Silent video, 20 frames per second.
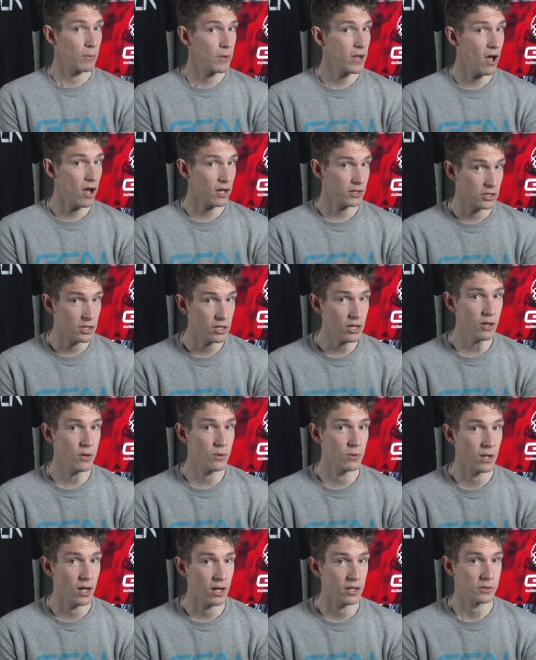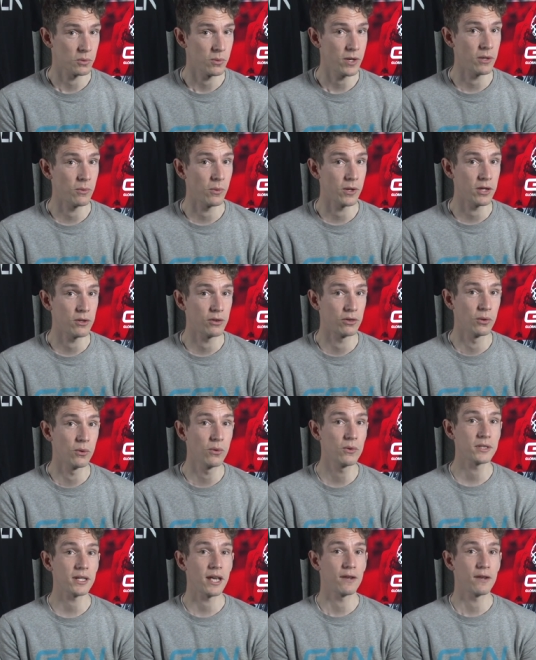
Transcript: we asked you last week what you thought,